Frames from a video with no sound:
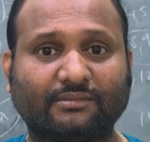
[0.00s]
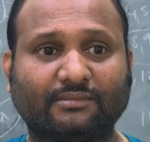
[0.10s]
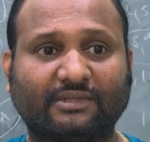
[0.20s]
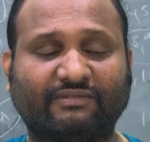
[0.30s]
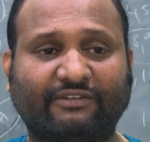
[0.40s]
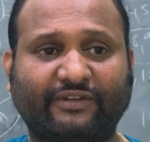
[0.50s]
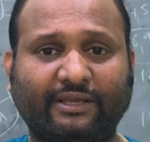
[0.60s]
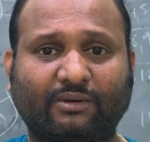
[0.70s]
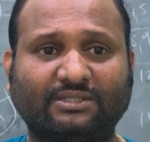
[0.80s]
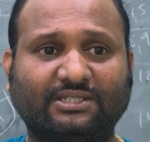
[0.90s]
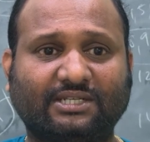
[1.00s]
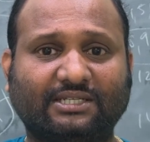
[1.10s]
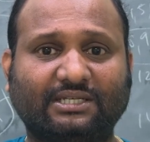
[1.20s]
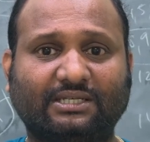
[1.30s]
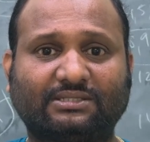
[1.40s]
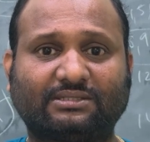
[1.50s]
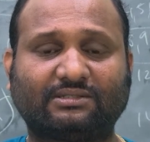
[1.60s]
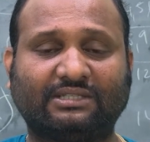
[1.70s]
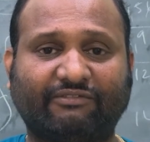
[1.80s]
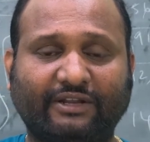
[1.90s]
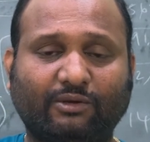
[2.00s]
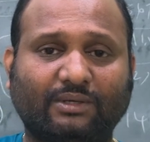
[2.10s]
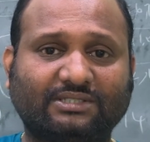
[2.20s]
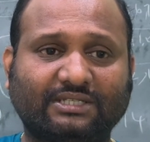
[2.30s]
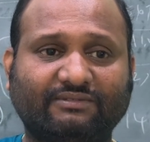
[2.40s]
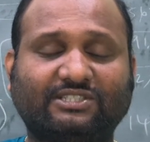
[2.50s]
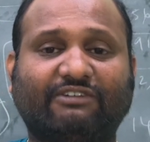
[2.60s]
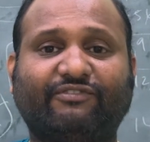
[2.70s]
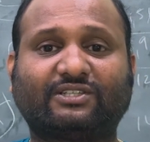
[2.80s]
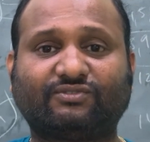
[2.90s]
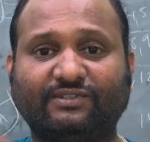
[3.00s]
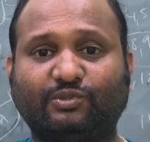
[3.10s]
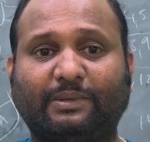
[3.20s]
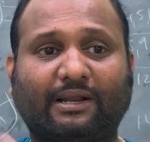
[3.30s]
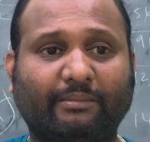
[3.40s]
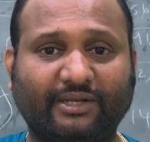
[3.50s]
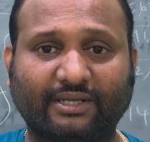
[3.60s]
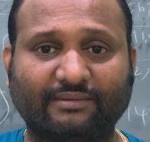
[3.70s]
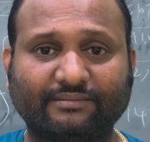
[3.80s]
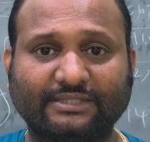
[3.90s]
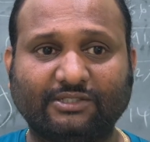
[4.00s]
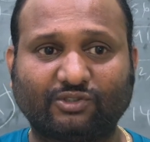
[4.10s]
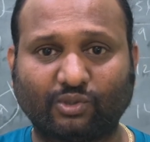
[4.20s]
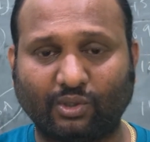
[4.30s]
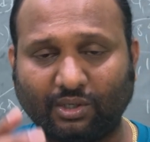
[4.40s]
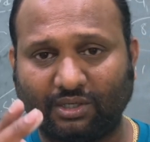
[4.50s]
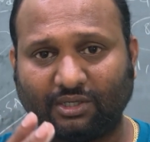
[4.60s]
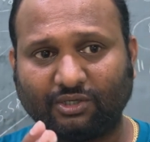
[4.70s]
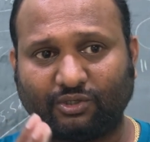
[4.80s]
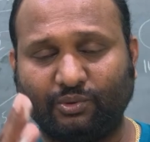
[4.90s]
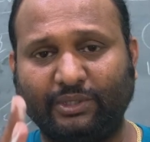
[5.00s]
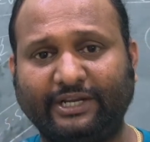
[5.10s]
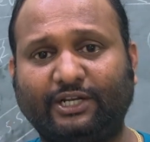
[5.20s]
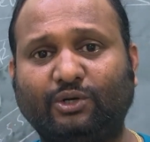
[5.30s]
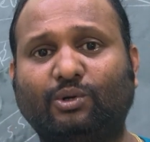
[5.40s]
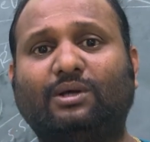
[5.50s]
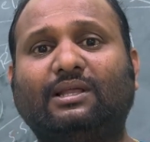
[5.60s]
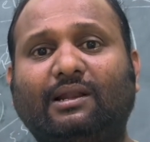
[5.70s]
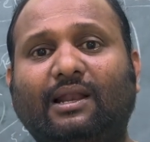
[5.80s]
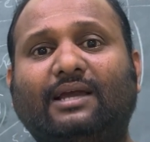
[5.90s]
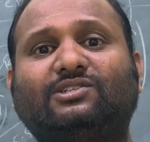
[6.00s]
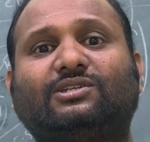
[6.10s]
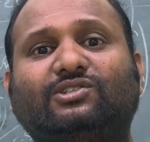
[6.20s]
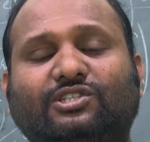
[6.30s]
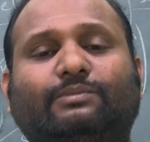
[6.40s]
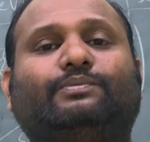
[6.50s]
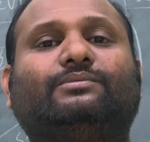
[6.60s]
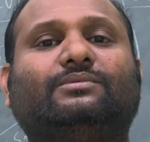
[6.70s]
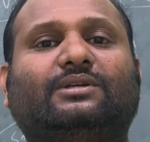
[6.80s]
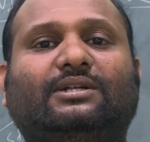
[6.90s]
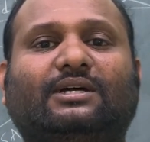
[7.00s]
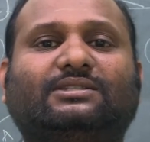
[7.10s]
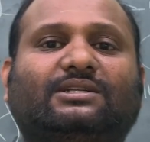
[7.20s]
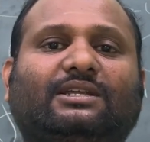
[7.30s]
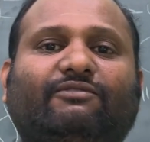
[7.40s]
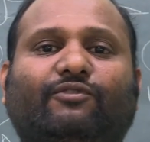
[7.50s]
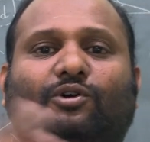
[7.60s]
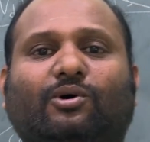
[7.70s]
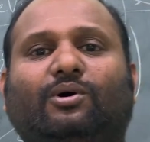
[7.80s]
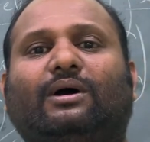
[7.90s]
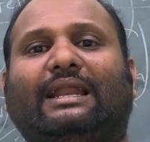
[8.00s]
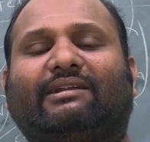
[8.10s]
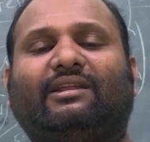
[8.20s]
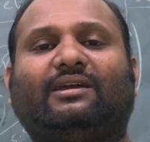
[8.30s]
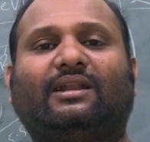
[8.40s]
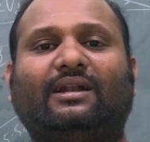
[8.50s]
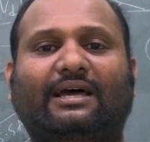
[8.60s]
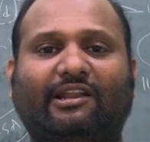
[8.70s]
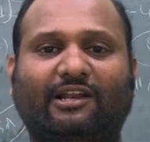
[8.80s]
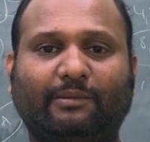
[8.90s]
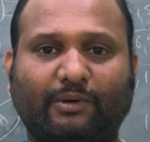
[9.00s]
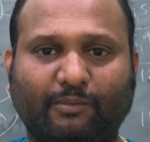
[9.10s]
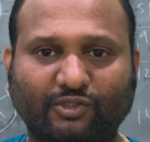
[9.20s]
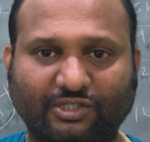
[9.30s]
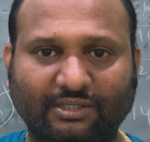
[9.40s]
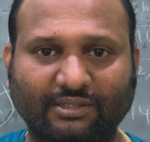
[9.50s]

If the frequency changes, the frequency which affects which parameter. So you need to know the relationship. Intensity, photoelectric current directly proportional.